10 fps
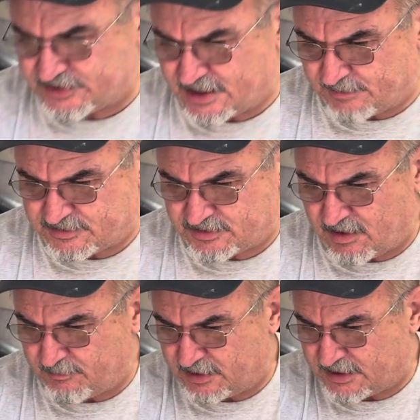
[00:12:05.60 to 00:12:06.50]
up, so
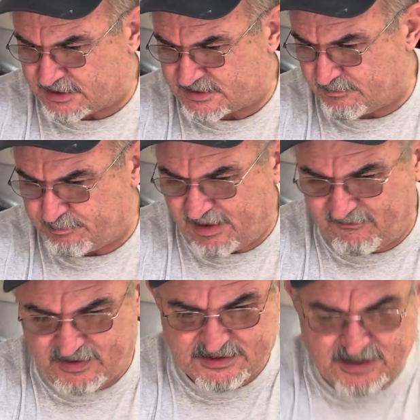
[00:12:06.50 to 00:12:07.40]
I'm going to get some
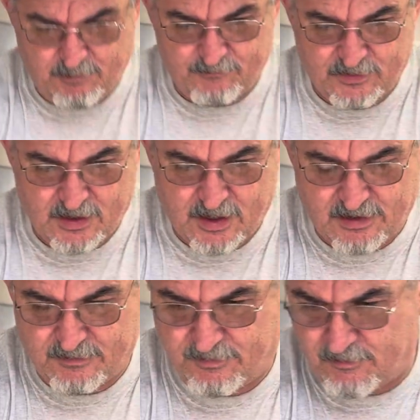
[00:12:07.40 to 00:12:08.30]
PVC
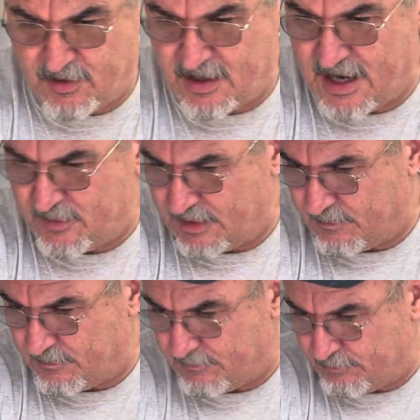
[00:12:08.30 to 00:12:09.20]
3 laminate
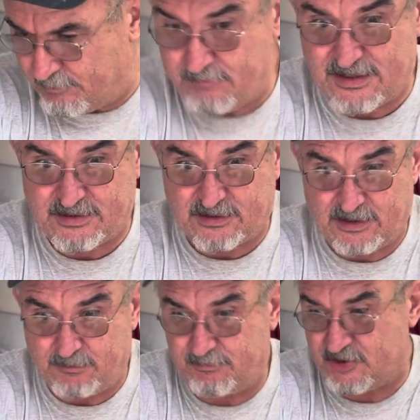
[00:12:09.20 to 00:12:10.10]

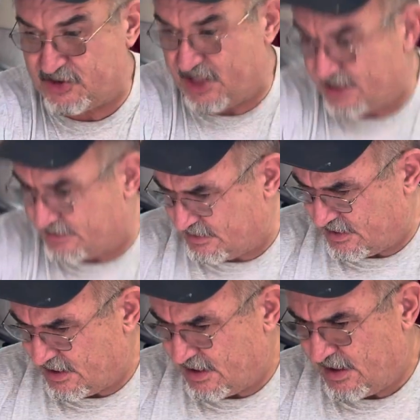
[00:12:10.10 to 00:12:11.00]
basically sheet
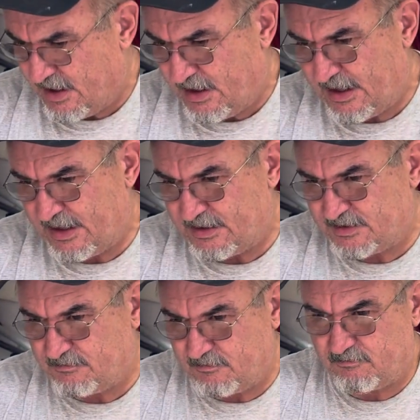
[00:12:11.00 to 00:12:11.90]
and
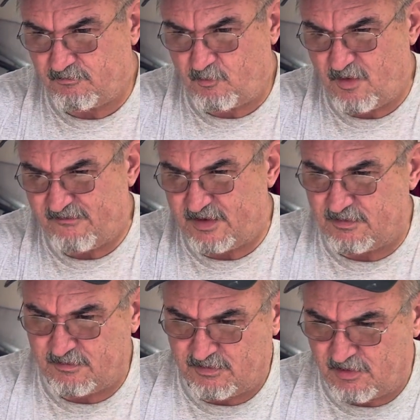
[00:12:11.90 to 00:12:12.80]
rivet
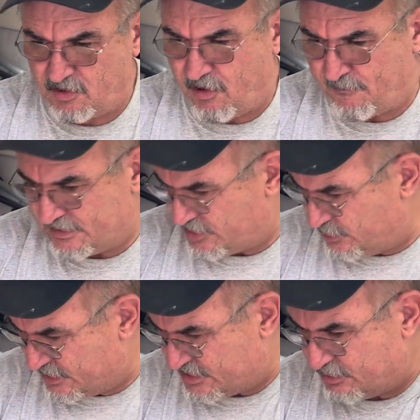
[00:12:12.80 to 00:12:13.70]
the carpet to
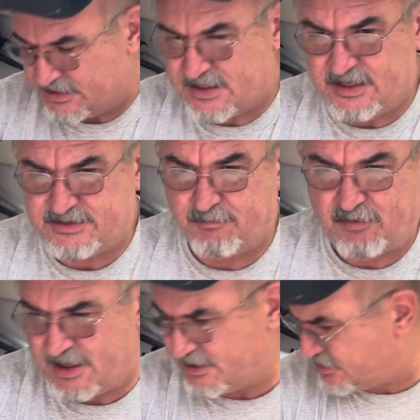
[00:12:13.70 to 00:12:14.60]
it so it stays in
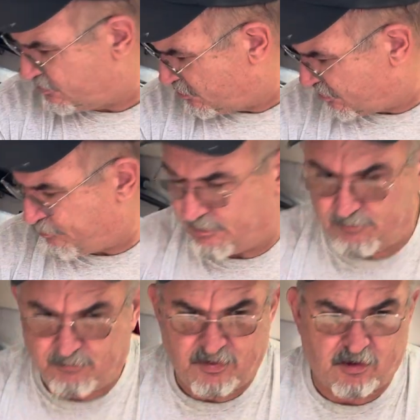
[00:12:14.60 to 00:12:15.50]
place. So we're going to put
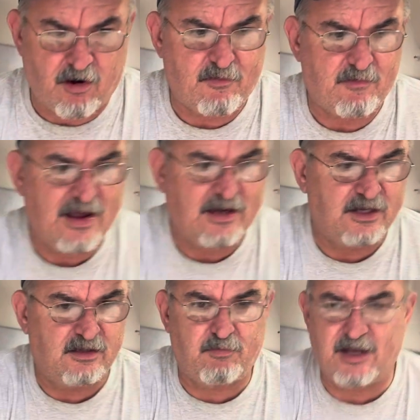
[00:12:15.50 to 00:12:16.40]
the carpet back
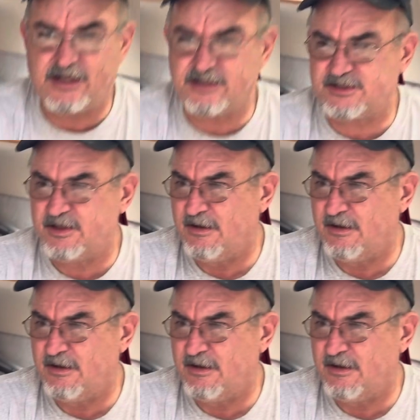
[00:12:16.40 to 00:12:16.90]
into place